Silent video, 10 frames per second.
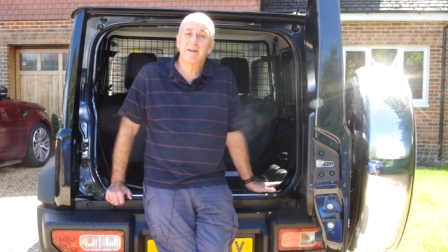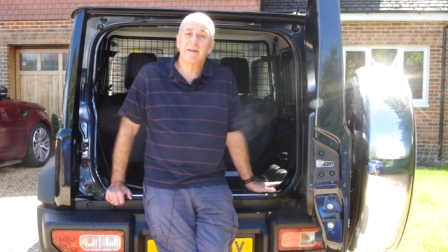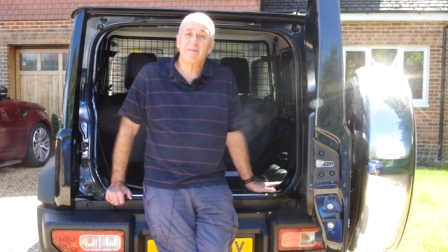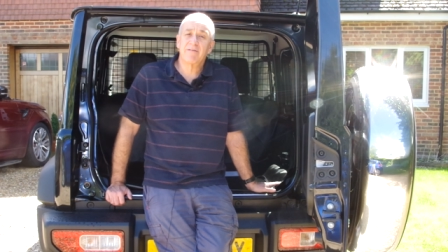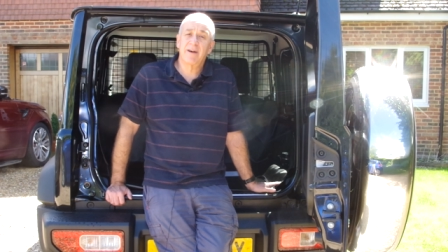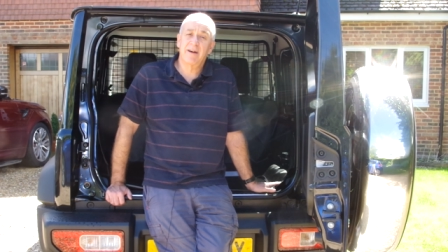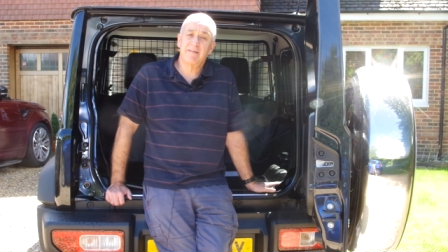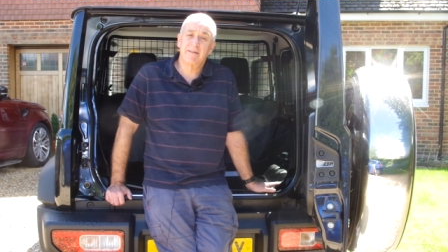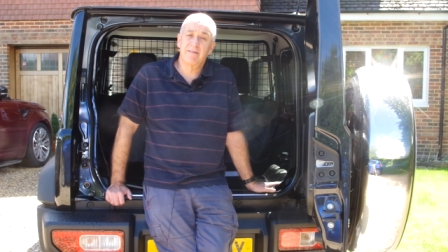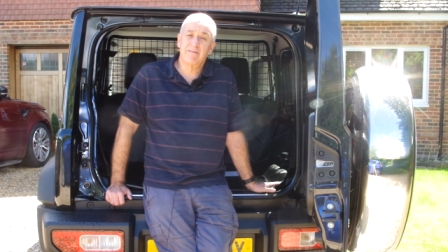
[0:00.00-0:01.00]
It
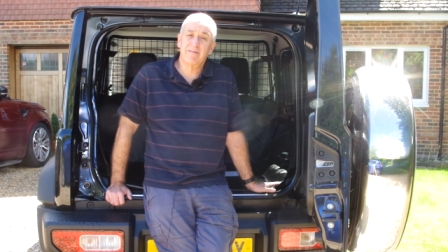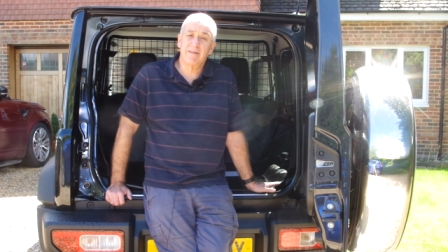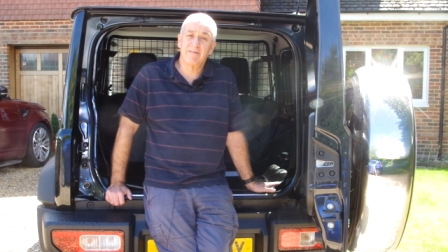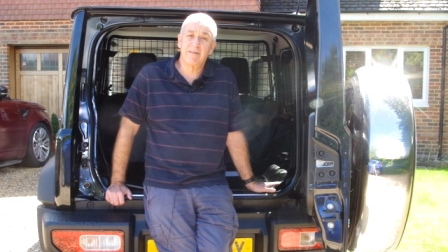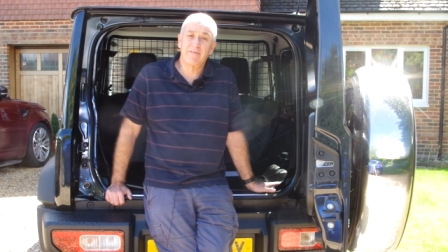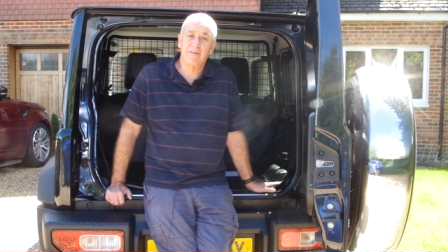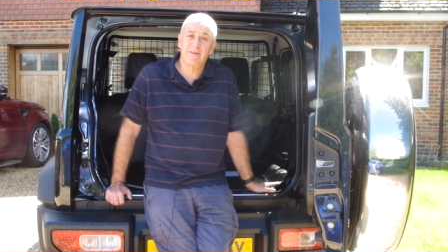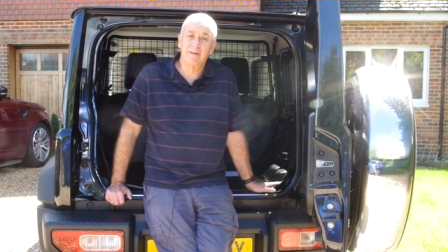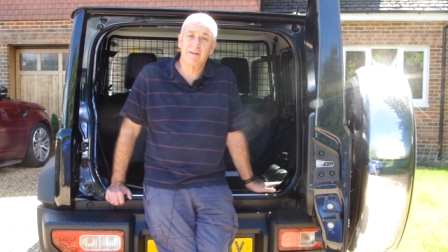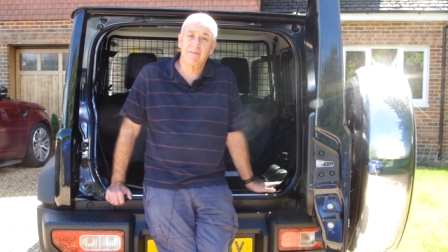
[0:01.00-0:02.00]
sat at
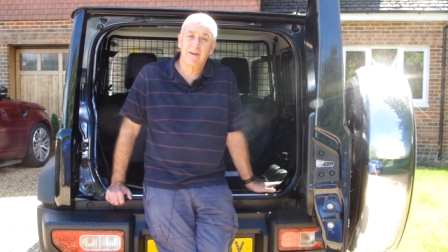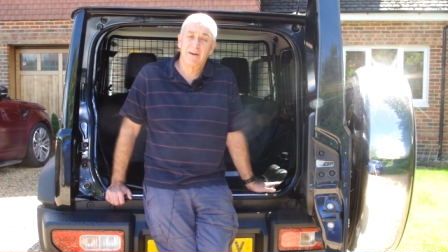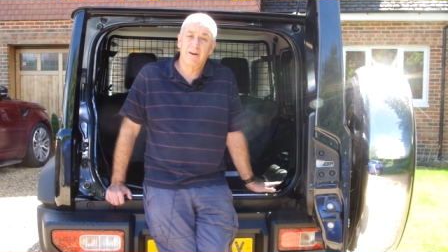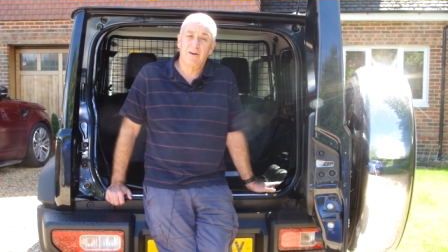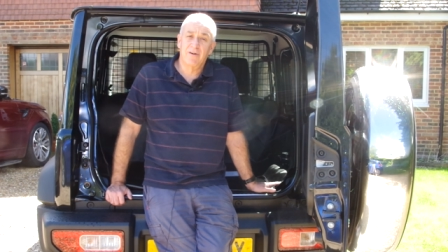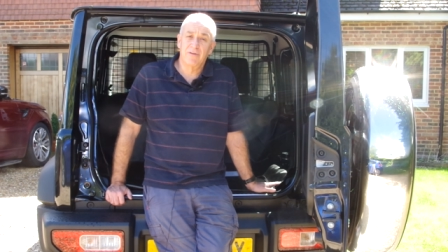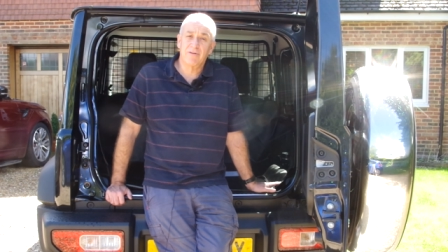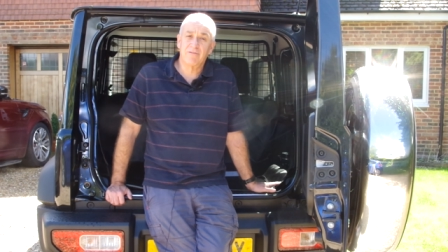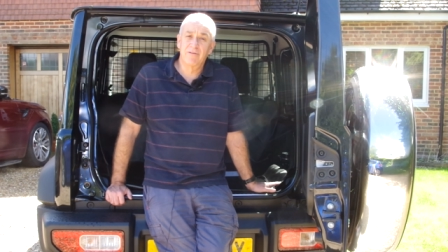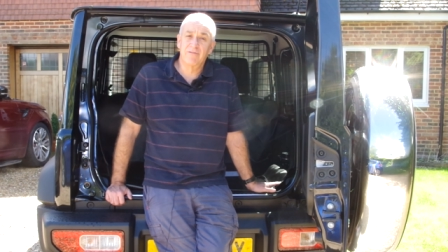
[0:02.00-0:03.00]
65 on the
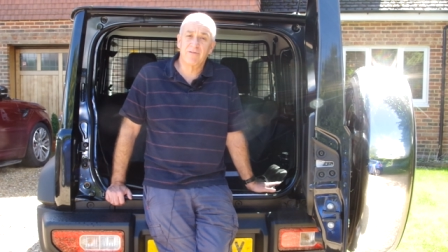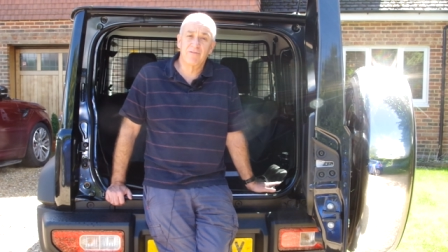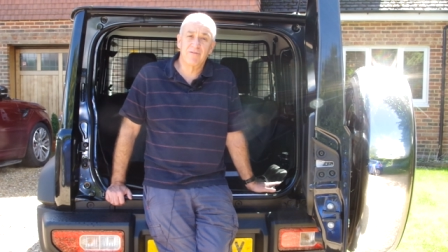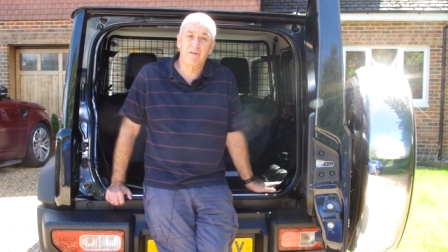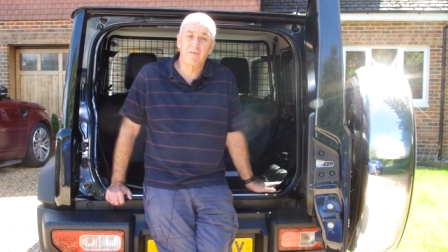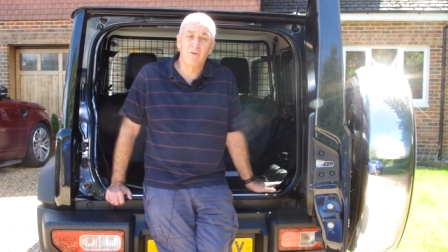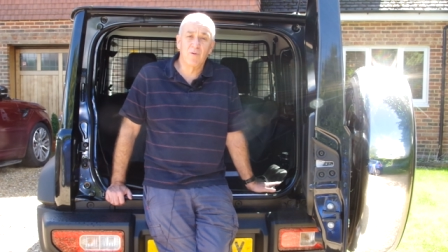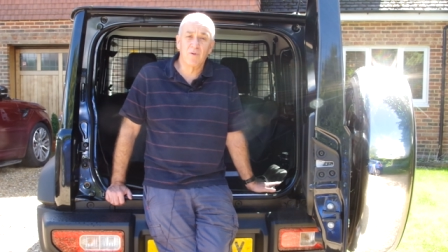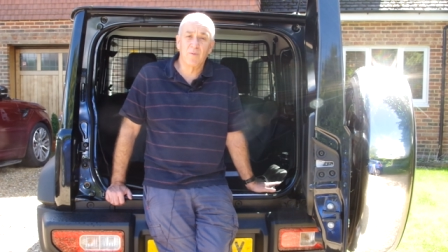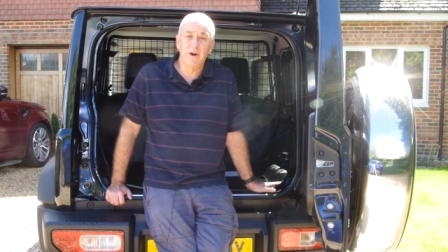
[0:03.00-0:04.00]
cruise control
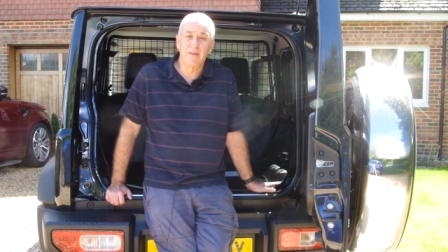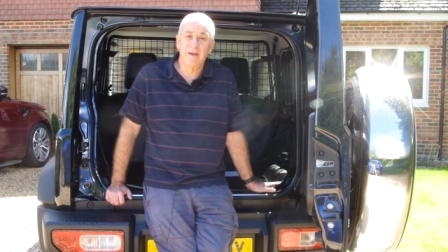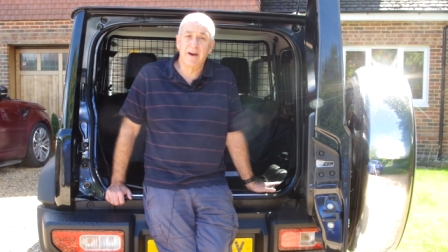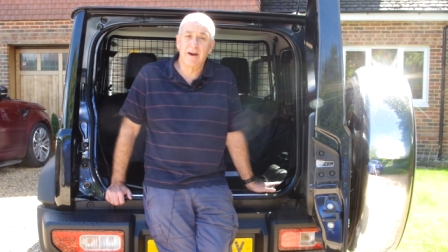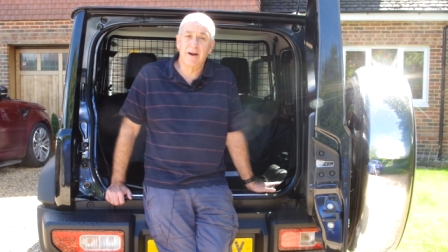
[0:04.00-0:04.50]
all the way there